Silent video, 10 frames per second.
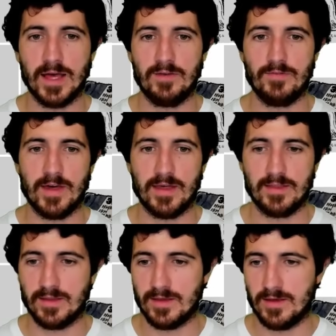we'll have
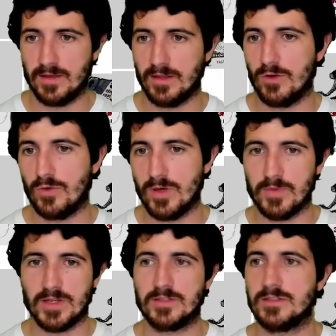that new
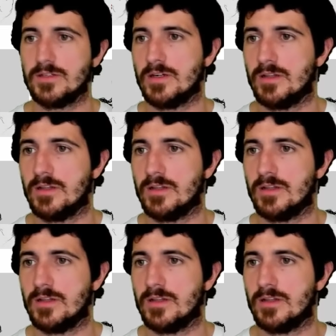image